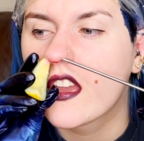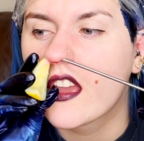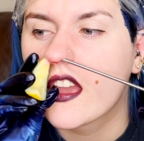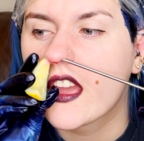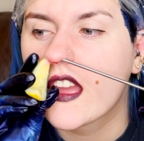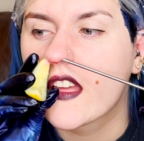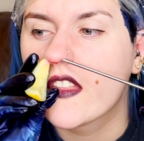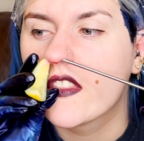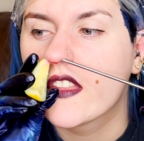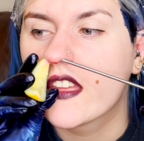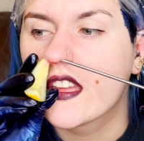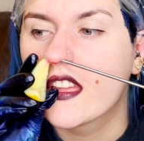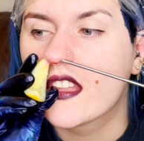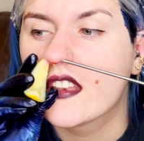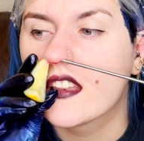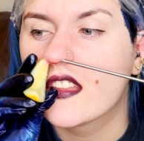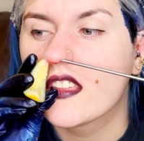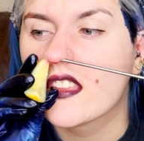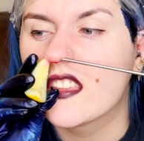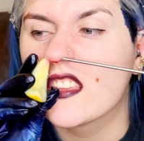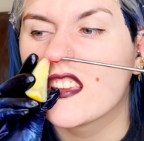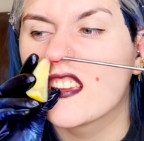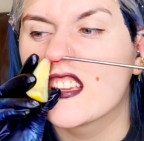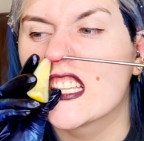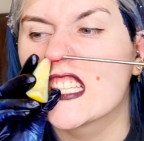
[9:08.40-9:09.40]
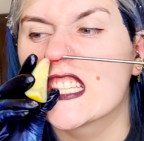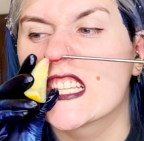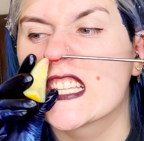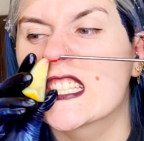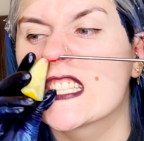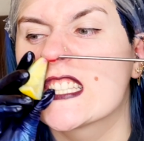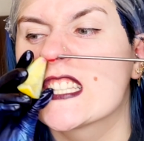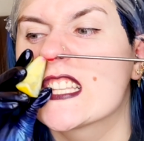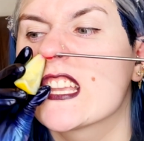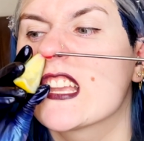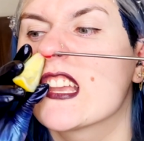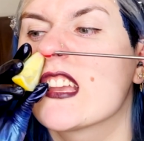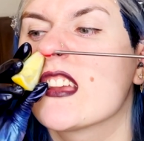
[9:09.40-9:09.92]
And then you
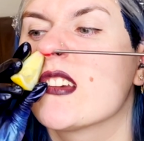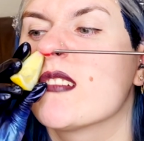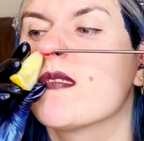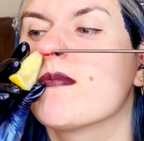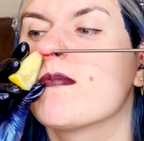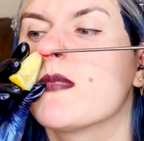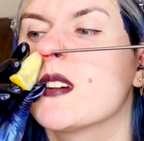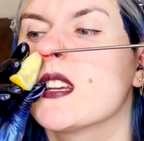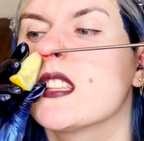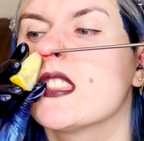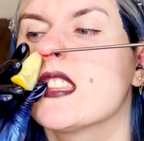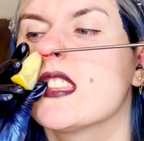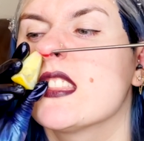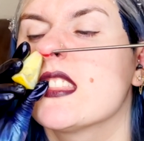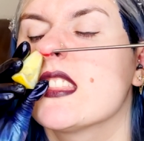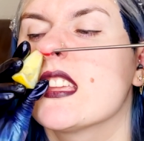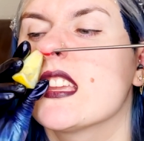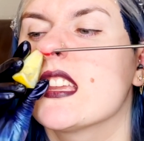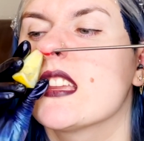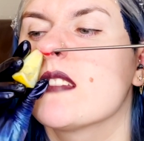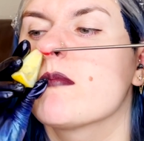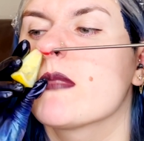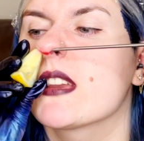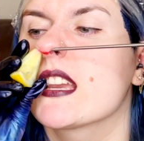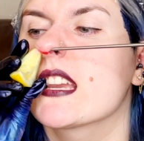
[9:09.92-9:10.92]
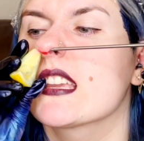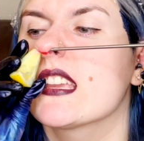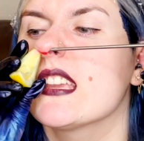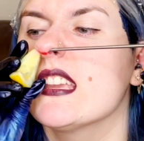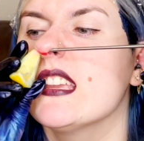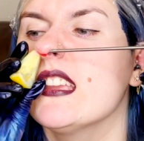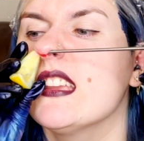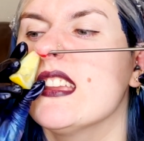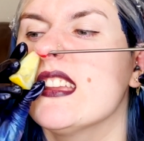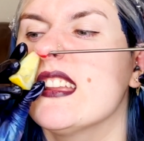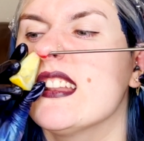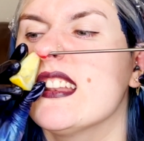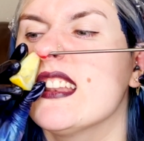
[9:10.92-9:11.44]
just put the thing back
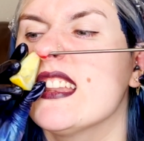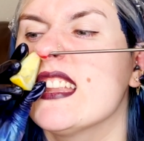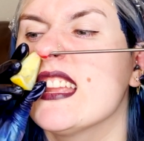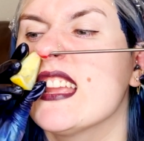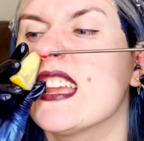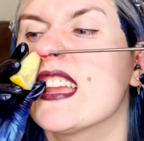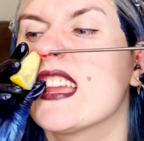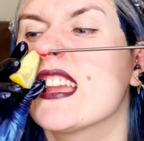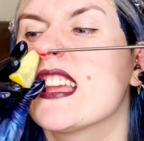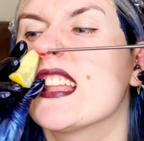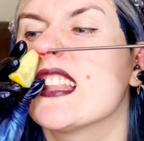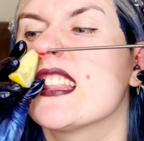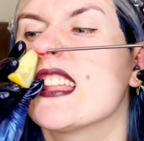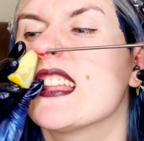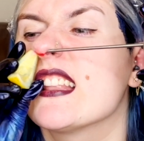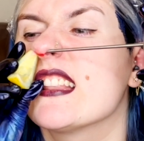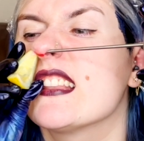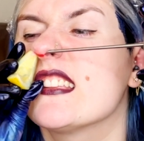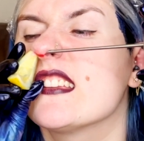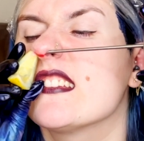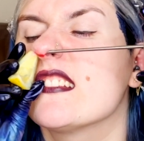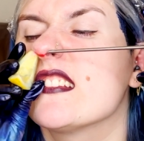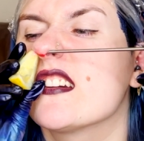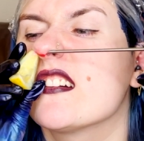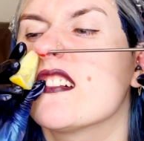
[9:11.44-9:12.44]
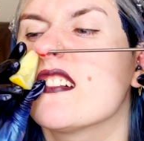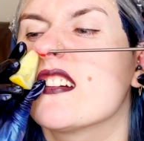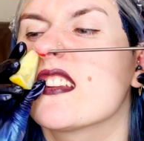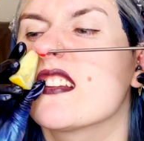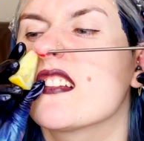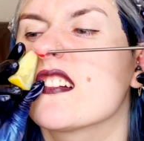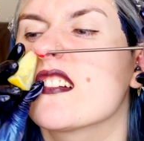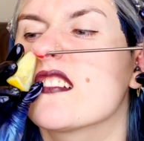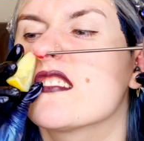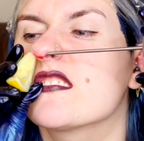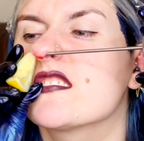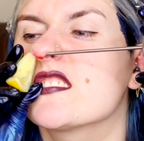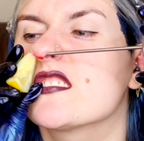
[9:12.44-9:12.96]
in and then you know it'll
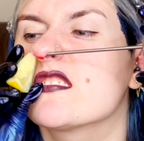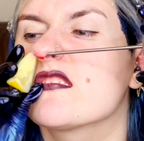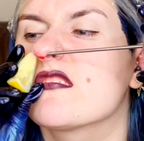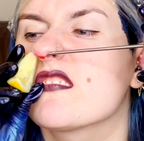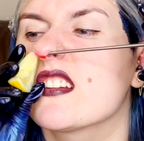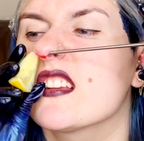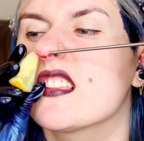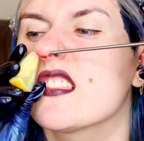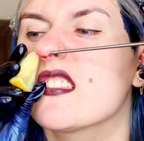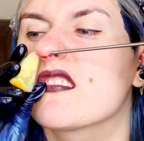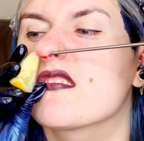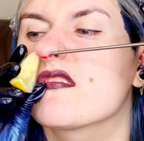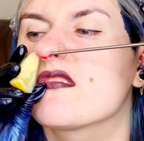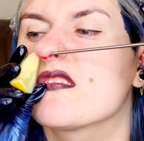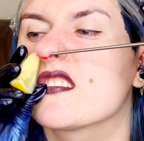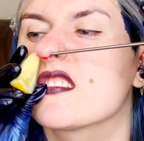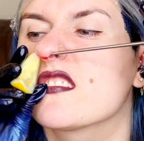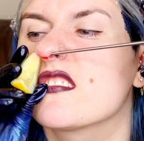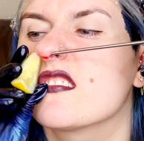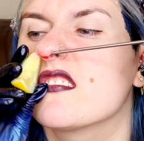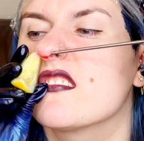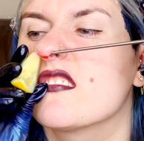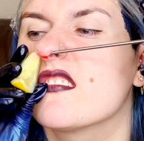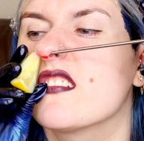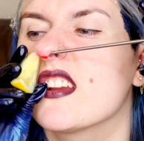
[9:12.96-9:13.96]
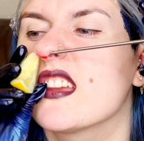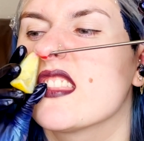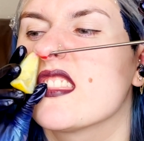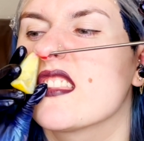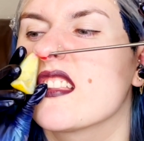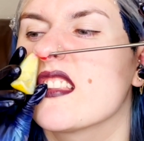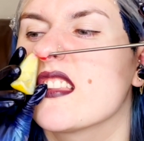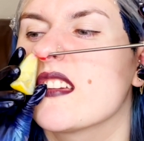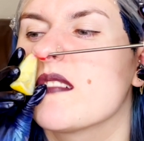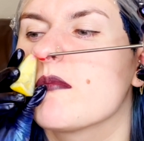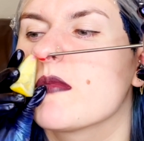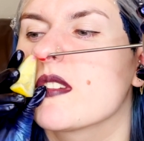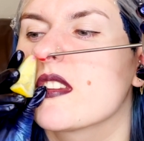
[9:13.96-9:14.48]
go straight through and the
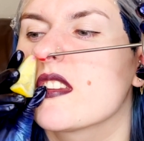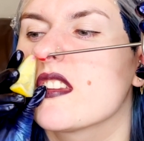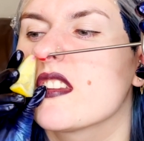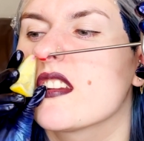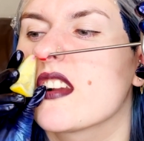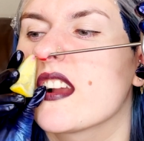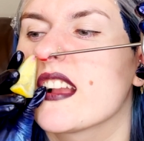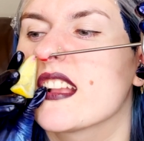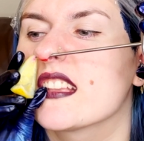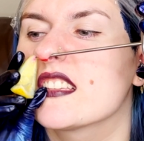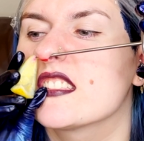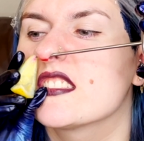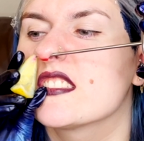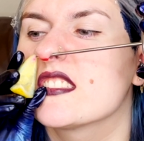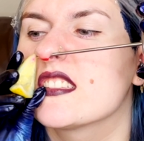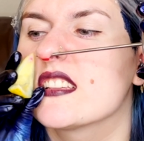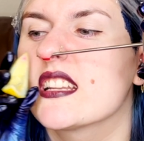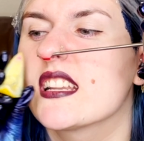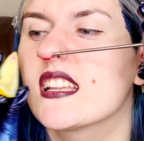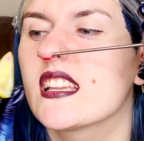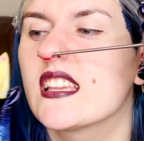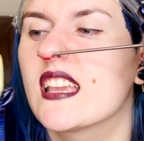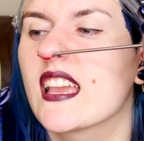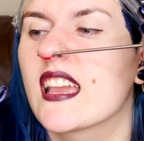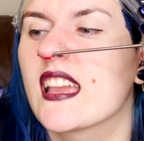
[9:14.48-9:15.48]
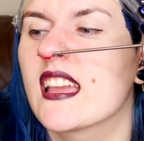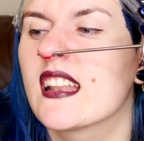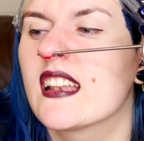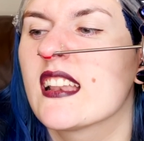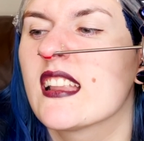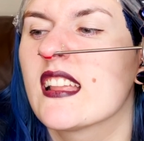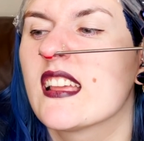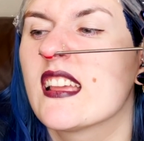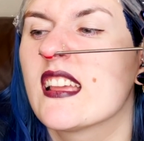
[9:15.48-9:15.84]
lemon catches it again.